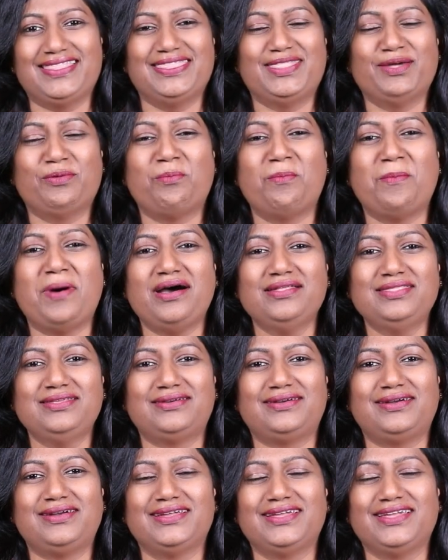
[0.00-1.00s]
the
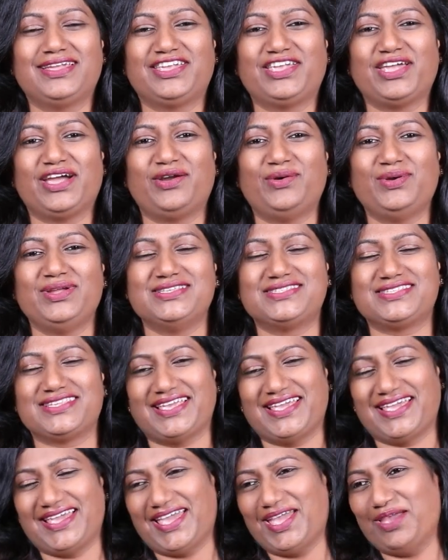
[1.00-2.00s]
mother carries
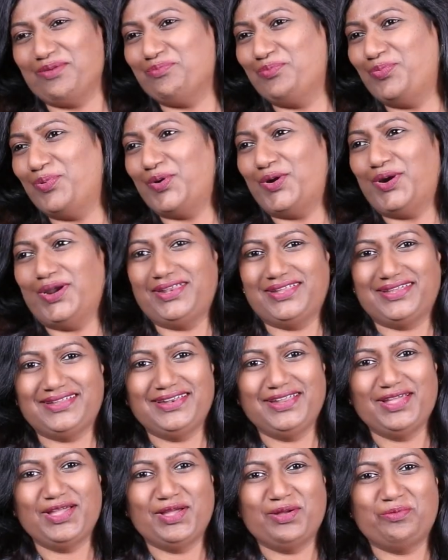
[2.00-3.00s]
a
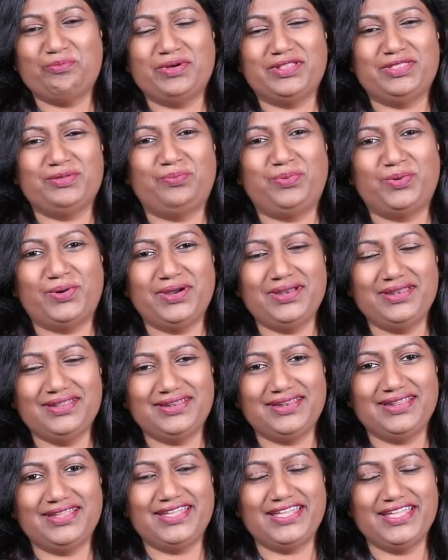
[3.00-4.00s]
burden, but the
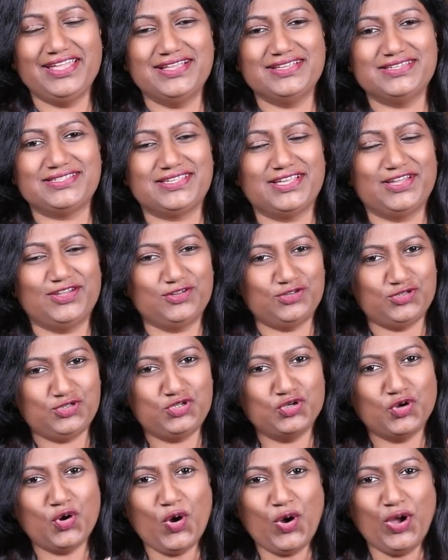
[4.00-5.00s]
burden is
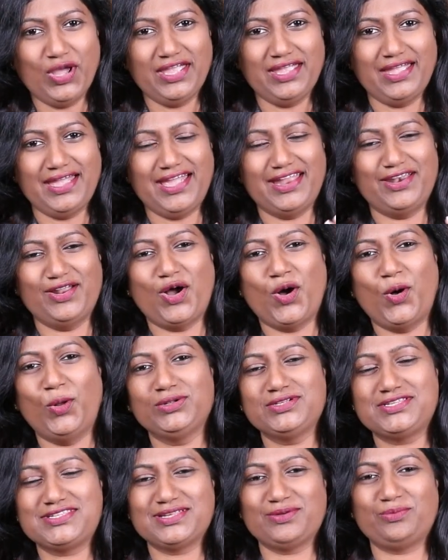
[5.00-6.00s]
joy and
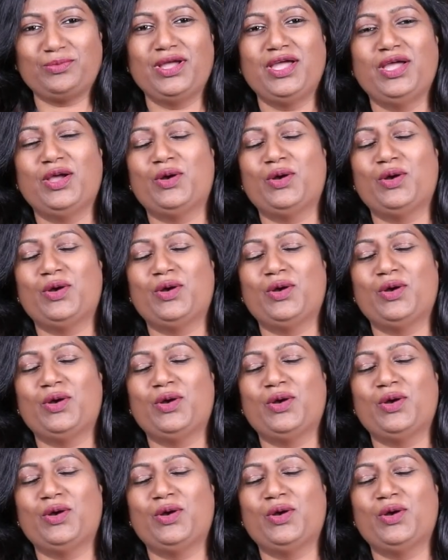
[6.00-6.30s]
wholesome.